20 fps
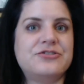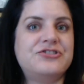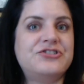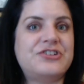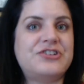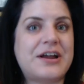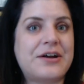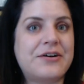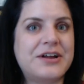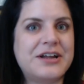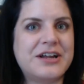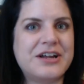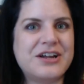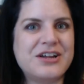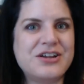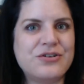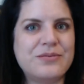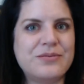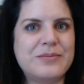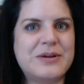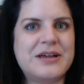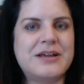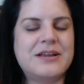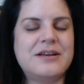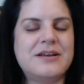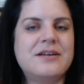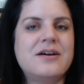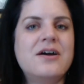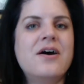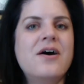sharing a
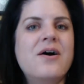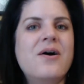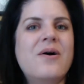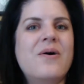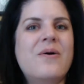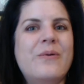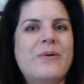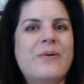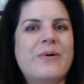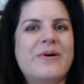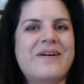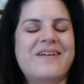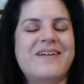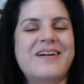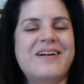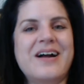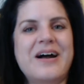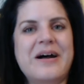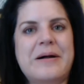human or